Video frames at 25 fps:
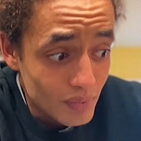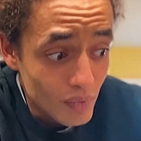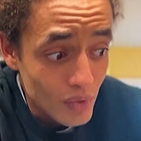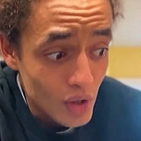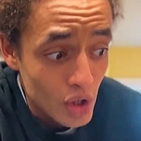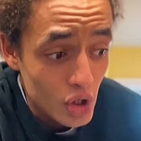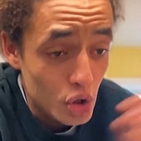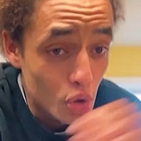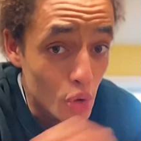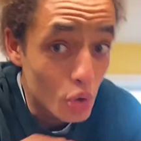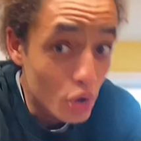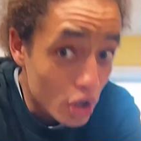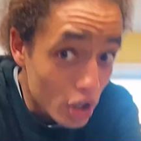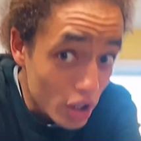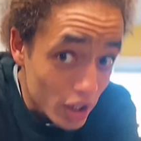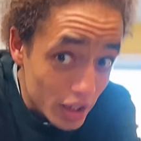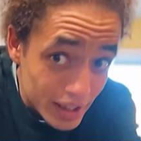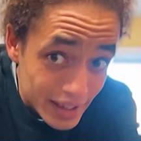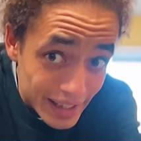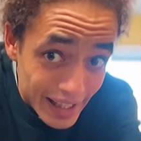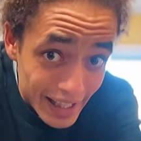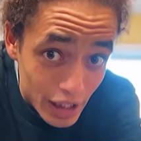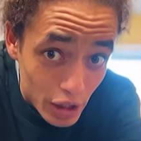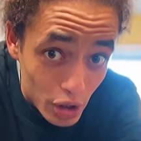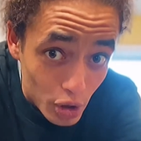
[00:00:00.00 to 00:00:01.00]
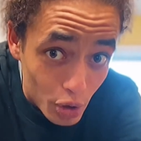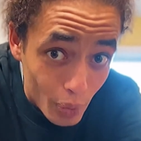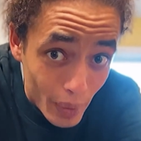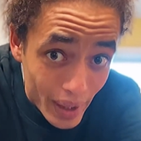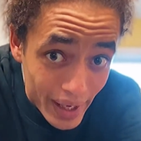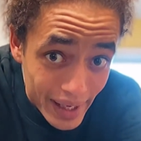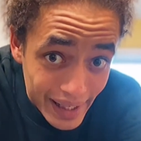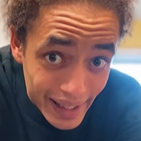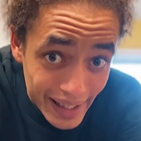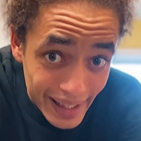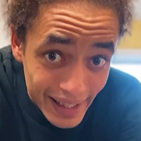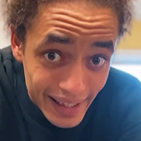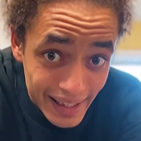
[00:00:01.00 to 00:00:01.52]
you could get your
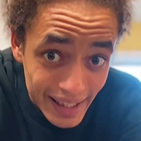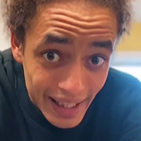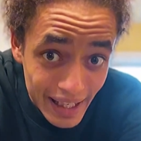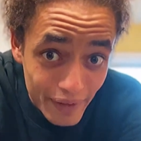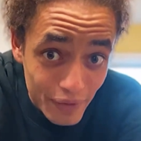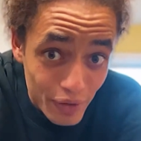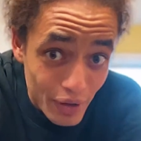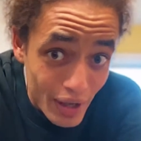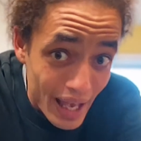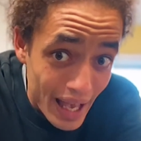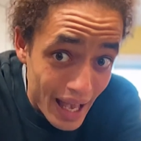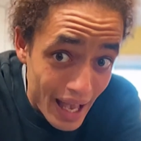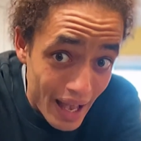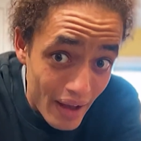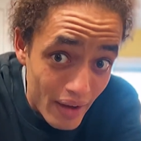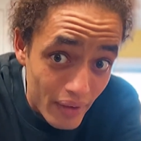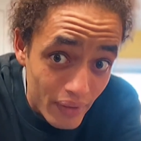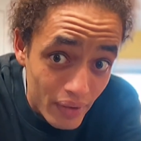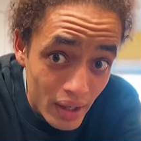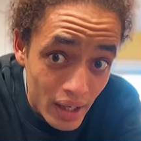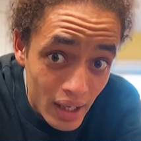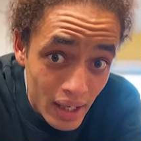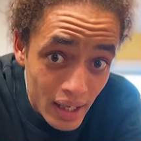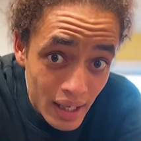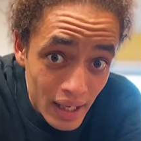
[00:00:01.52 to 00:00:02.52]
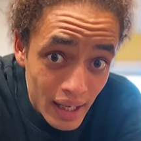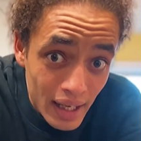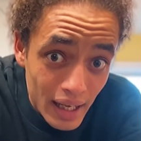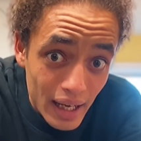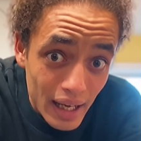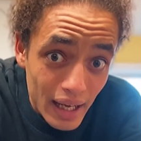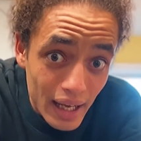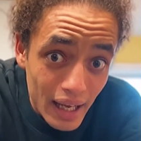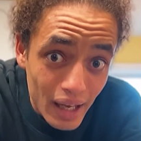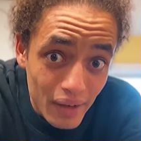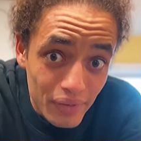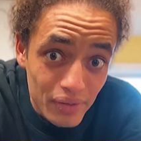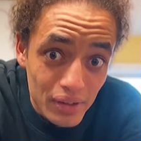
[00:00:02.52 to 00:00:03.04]
way in if you have a
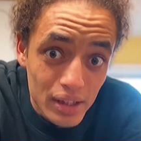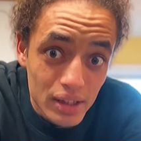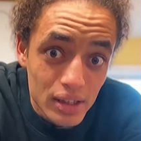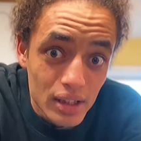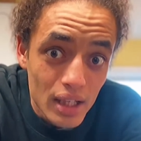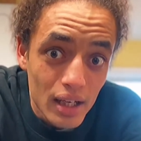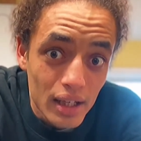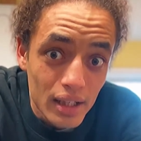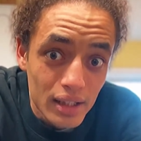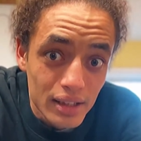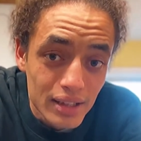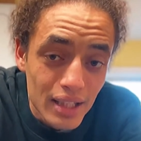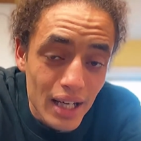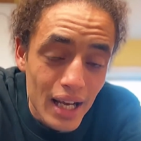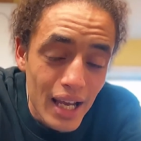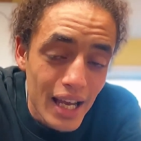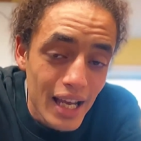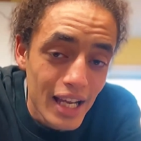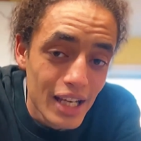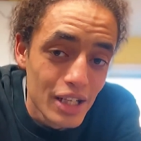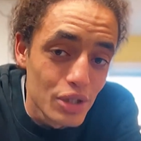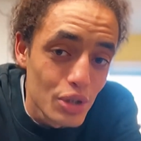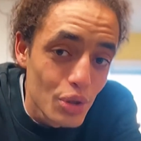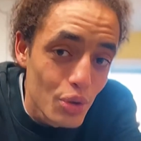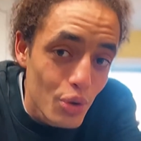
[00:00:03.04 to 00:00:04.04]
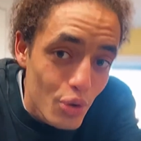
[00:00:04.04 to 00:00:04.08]
hefty chunk of change,